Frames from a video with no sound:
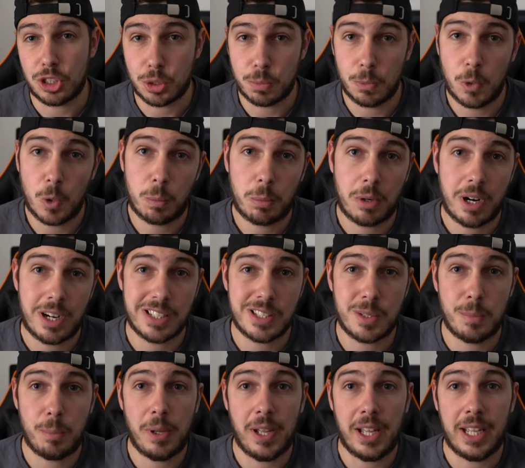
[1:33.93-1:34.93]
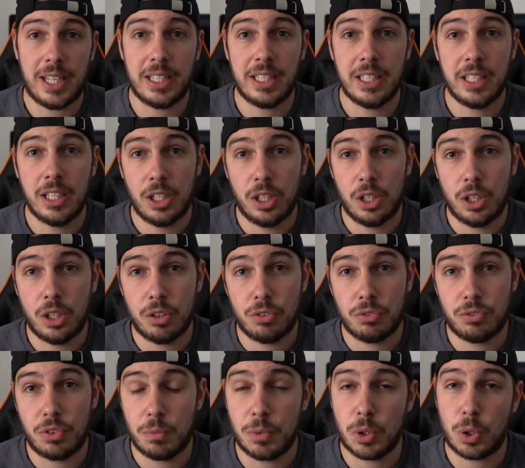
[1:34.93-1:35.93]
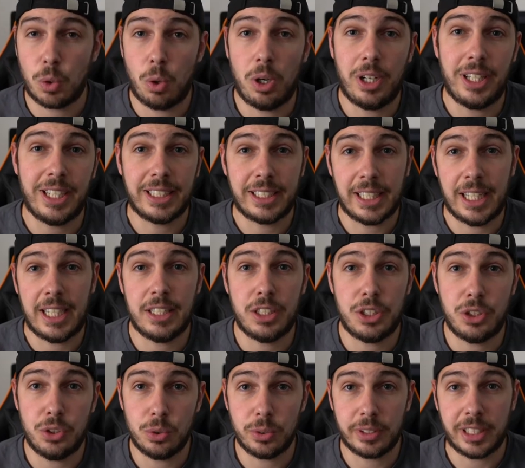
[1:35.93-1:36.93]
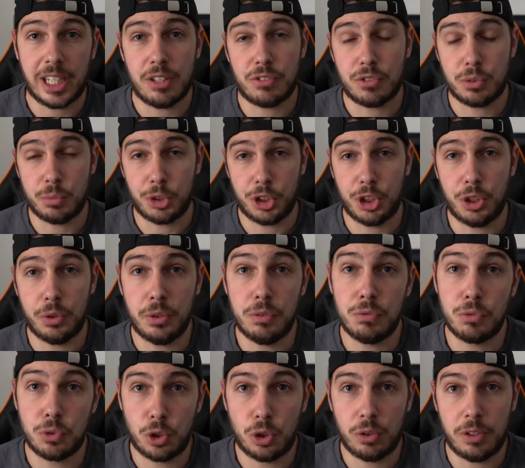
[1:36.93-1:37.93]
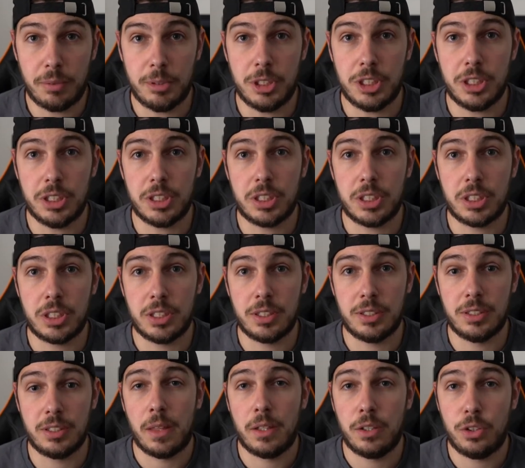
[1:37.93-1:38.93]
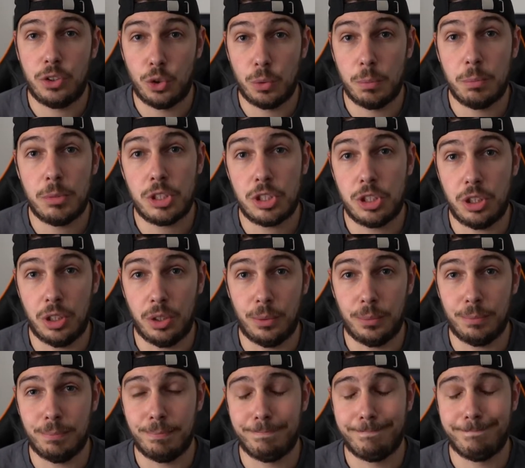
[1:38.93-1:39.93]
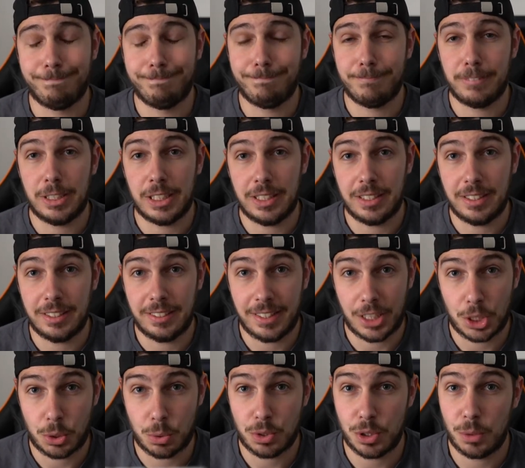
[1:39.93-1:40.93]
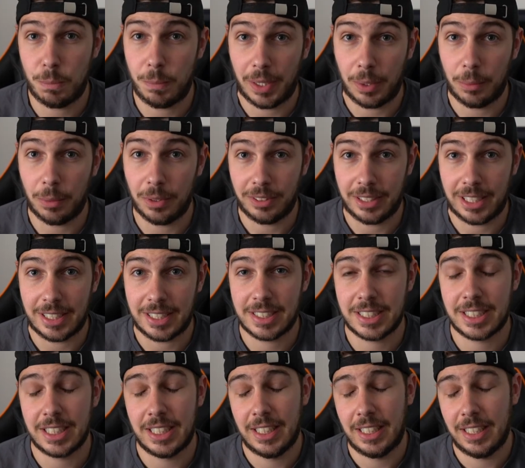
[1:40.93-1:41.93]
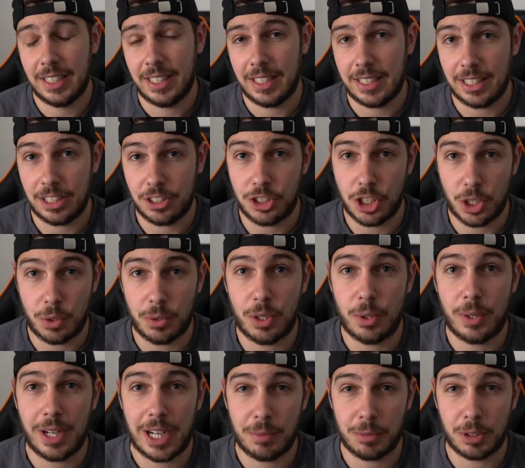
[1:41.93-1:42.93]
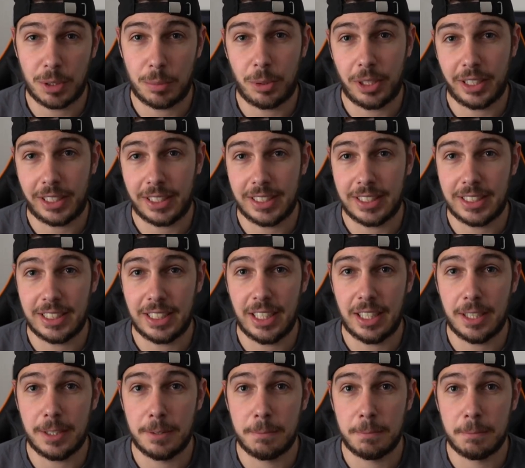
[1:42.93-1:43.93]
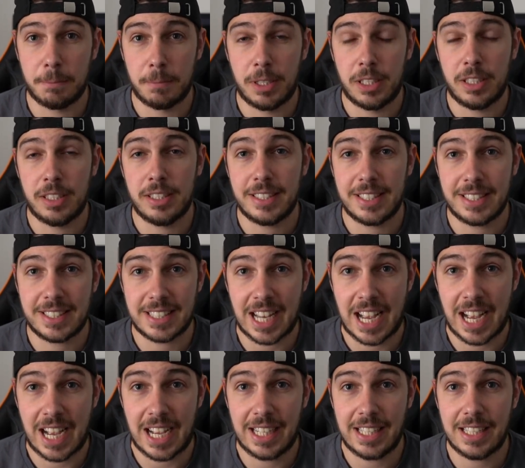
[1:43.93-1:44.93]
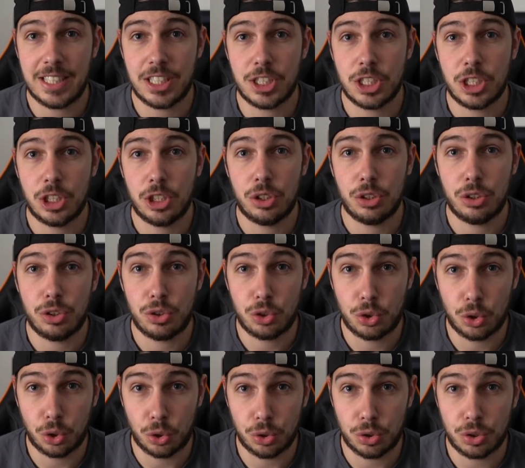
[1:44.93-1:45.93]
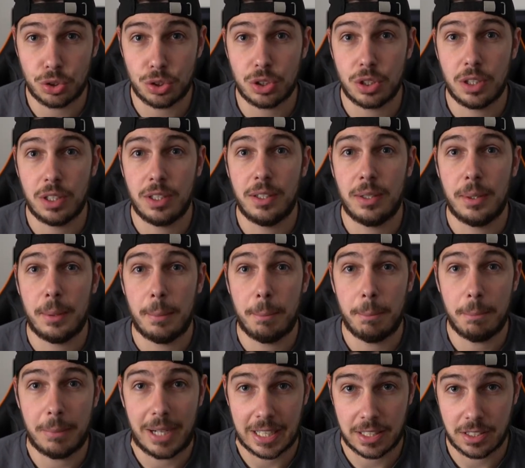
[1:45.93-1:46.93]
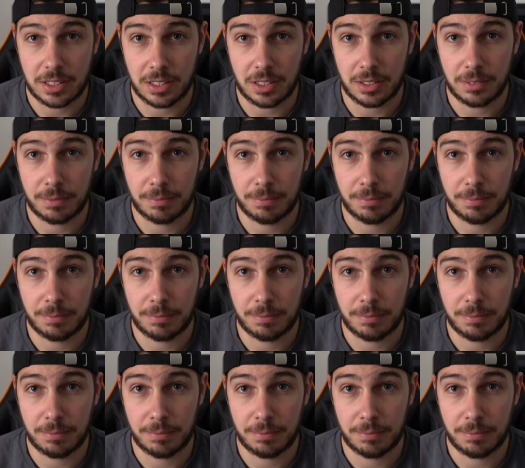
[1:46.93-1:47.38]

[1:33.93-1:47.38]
a small price to pay from the quality gain that you'll get from shooting RAW images. Number 2. This one's a big one, lads, and I don't know how I'm going to break it to you. Size does matter,